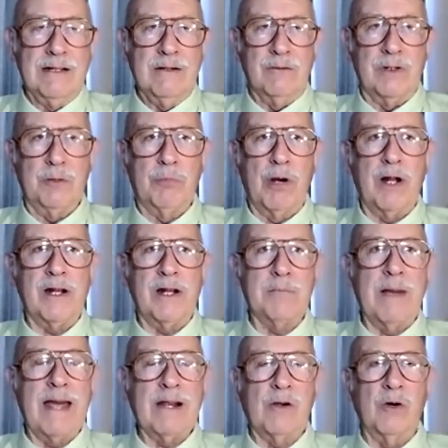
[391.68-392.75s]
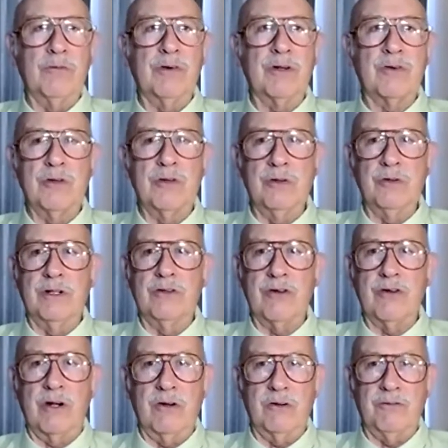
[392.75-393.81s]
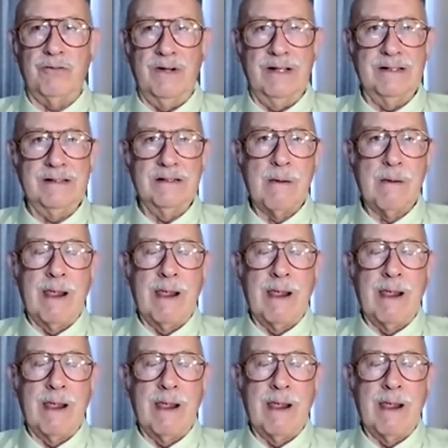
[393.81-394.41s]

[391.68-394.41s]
we brought it back over to the general fund,